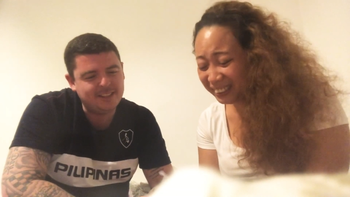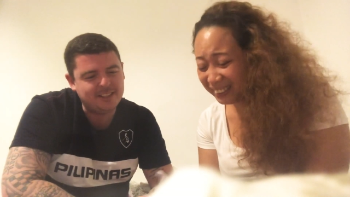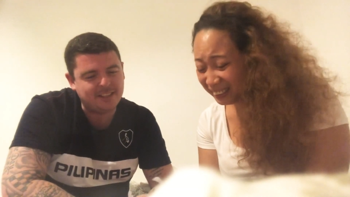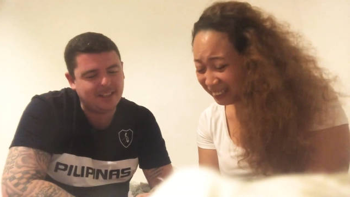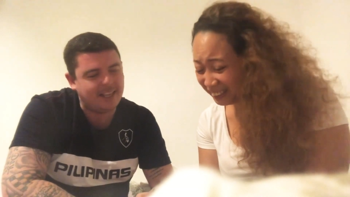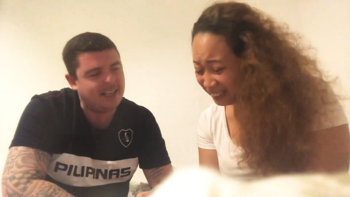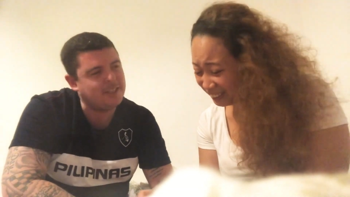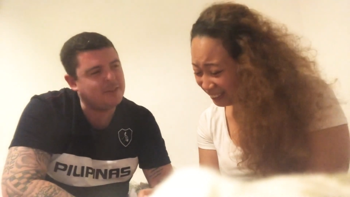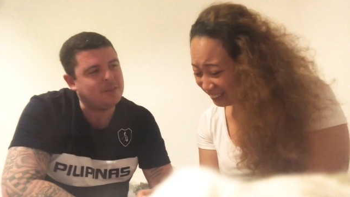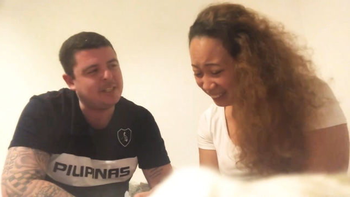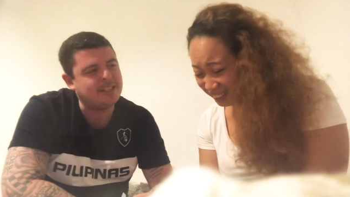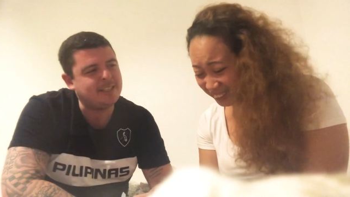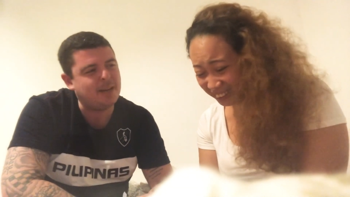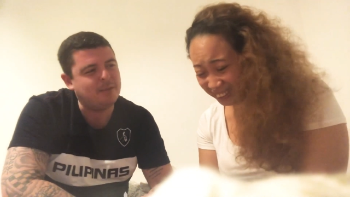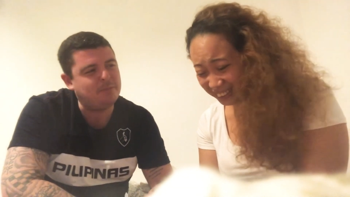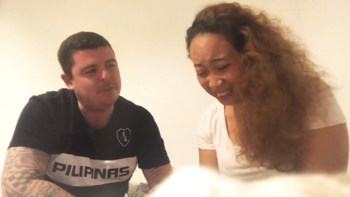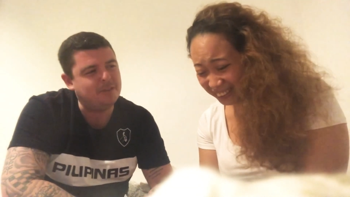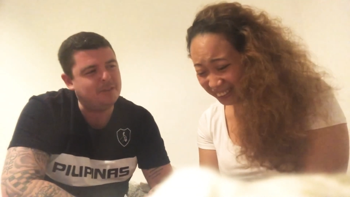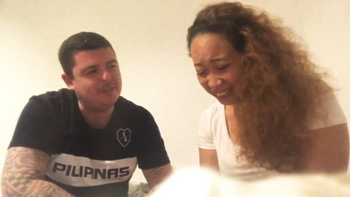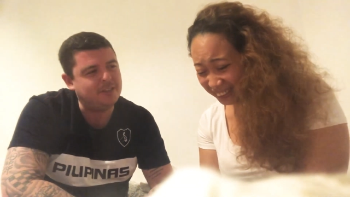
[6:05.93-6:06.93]
Speaker 1: Shall I do an
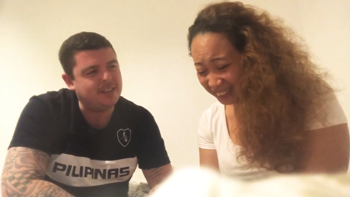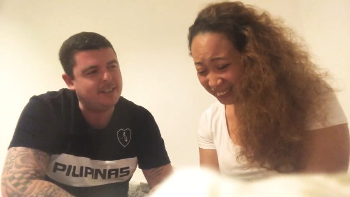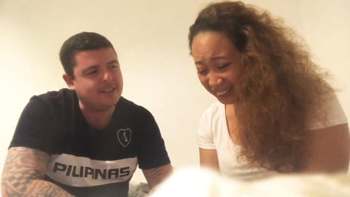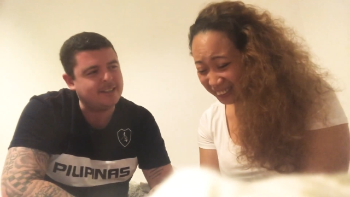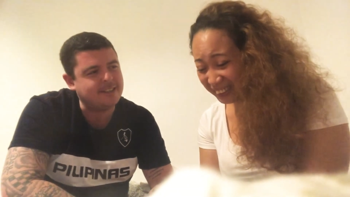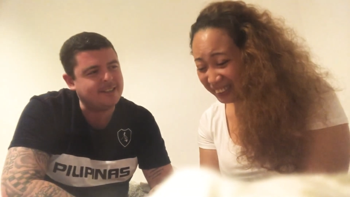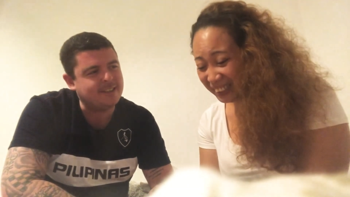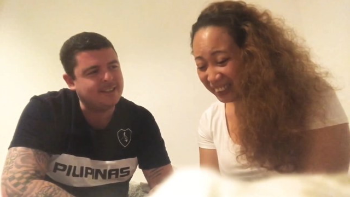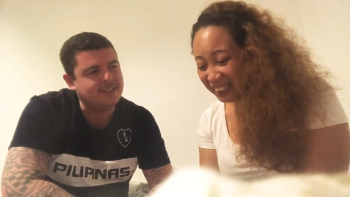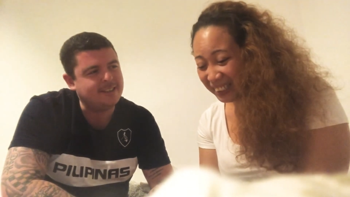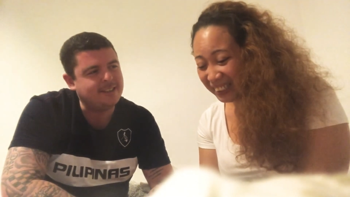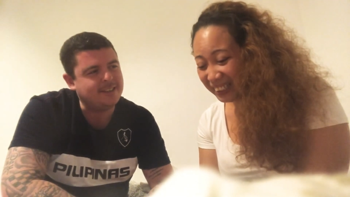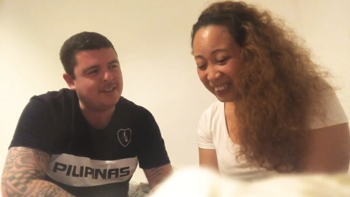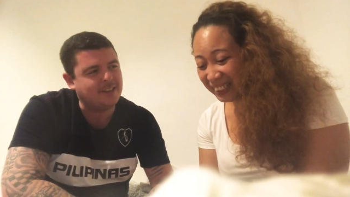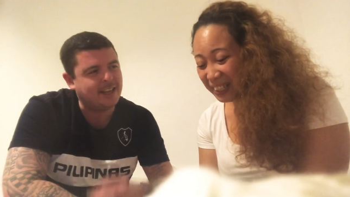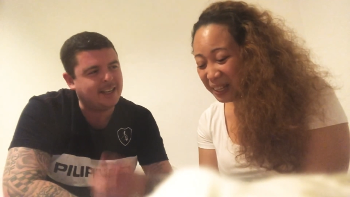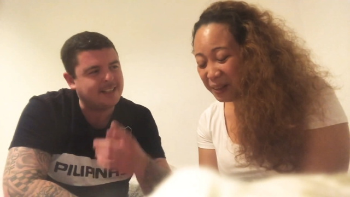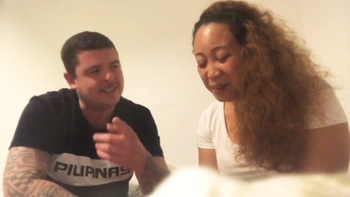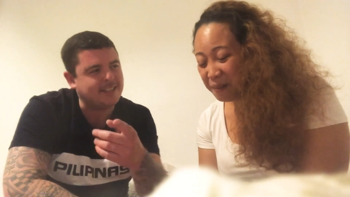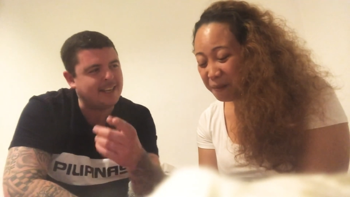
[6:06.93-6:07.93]
example first
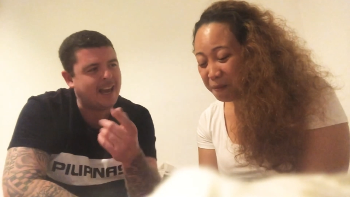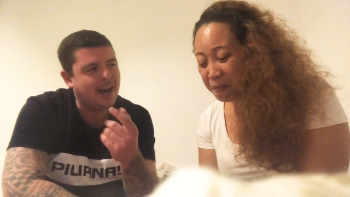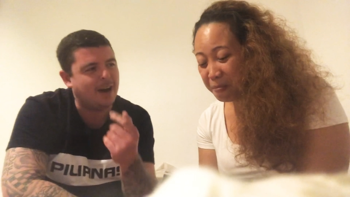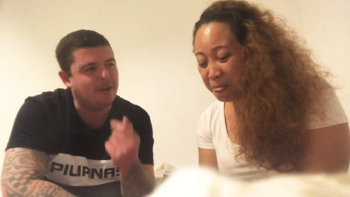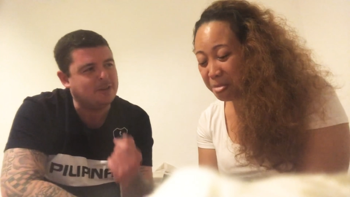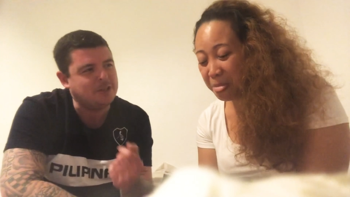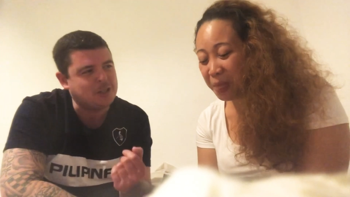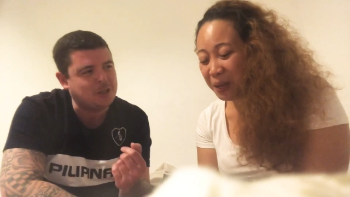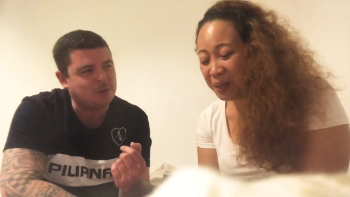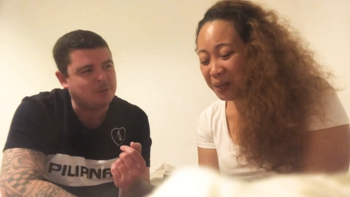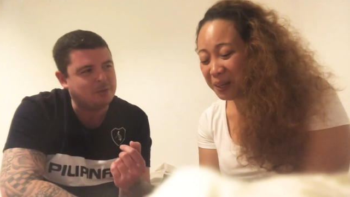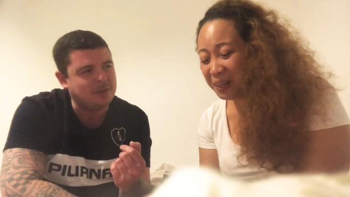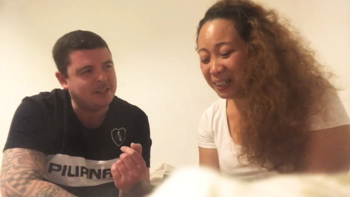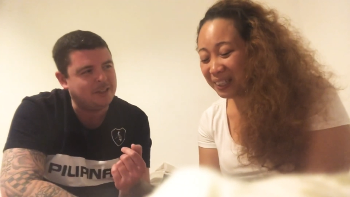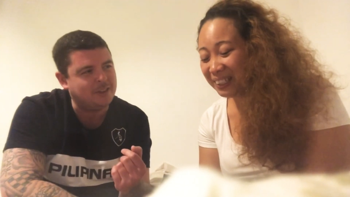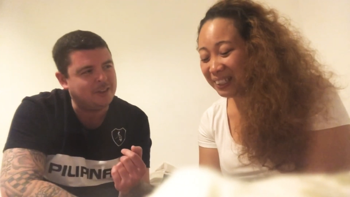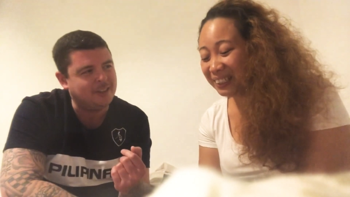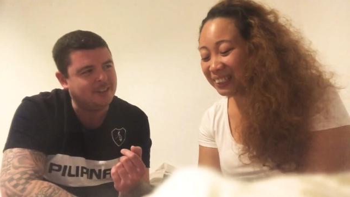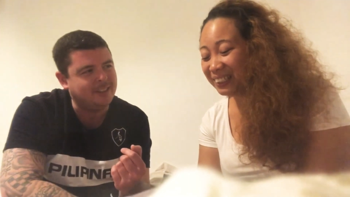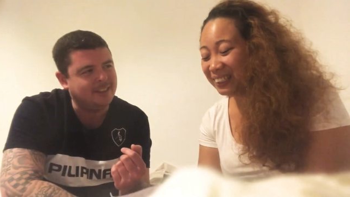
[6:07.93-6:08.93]
so they can see how it should
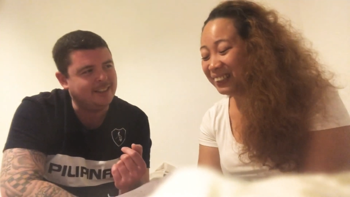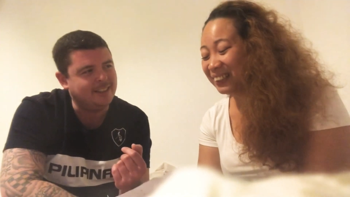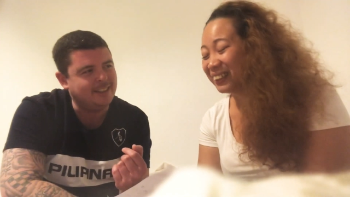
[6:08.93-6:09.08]
be done?